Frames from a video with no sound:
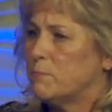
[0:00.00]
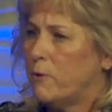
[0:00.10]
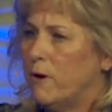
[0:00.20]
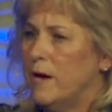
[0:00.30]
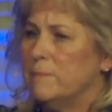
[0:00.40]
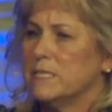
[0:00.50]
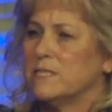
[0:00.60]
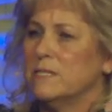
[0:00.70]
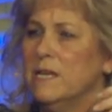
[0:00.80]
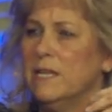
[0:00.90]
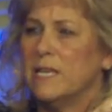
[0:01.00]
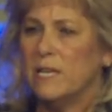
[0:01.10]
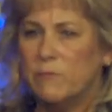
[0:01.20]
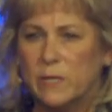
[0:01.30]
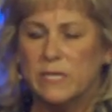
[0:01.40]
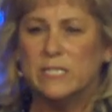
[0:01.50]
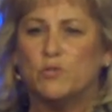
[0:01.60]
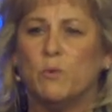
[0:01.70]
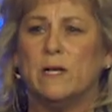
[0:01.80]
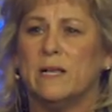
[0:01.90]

promise that will indwell